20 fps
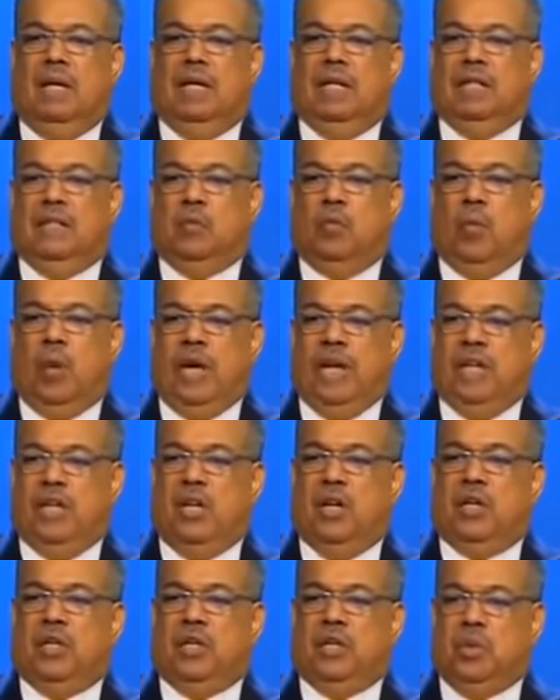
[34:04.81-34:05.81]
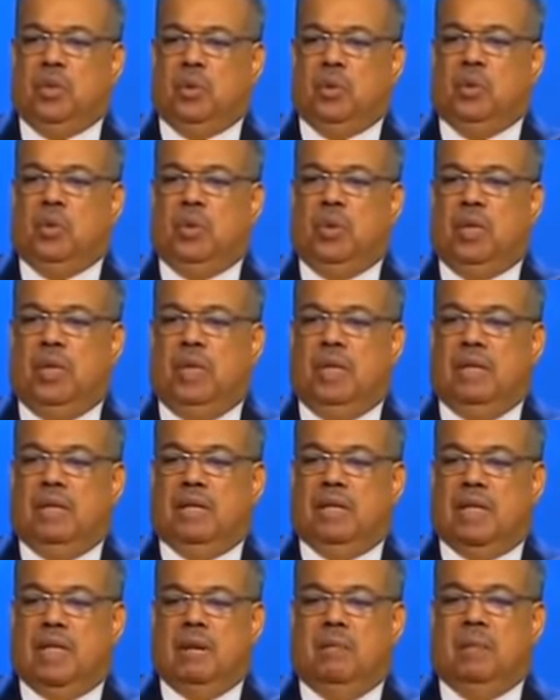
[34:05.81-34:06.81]
is waiting on you
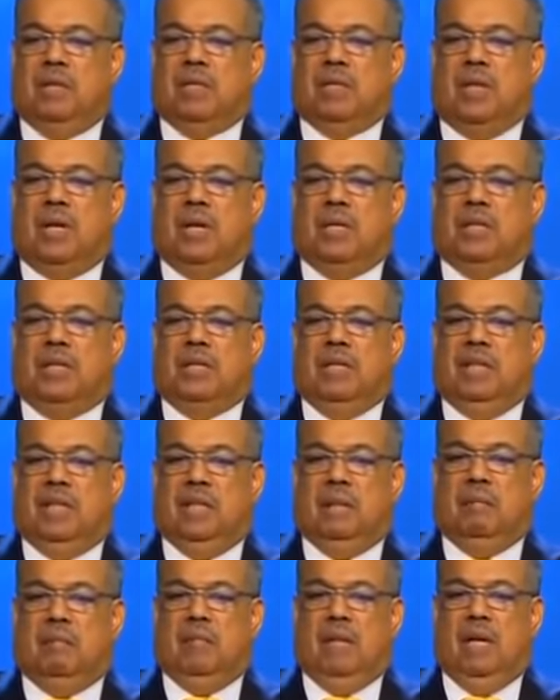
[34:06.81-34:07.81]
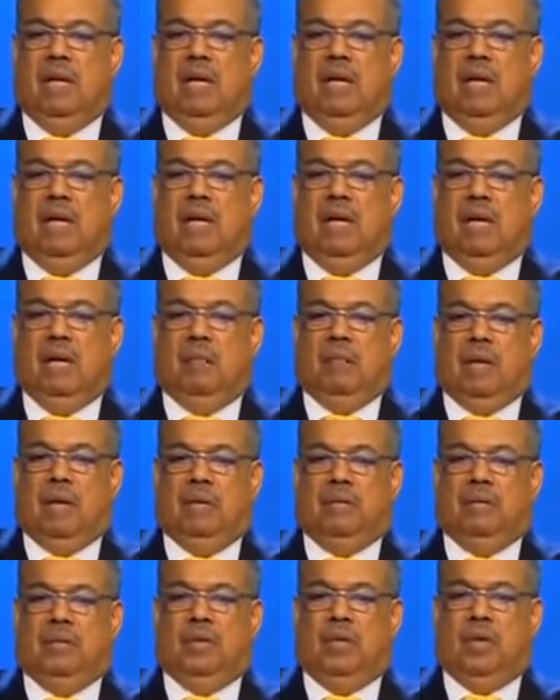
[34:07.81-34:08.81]
to come and talk to them about